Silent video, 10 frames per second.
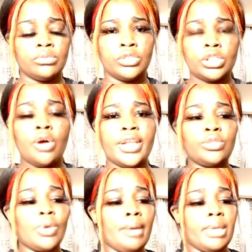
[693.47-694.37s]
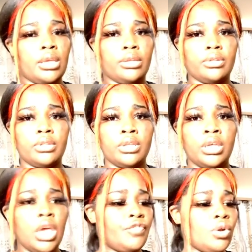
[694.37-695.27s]
So that's what I mean.
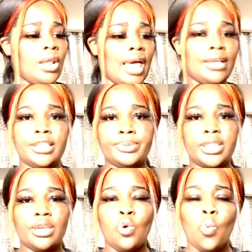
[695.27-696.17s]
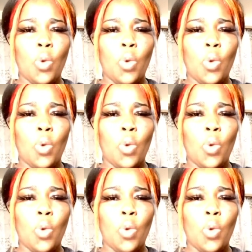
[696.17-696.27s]
If you don't like lipstick,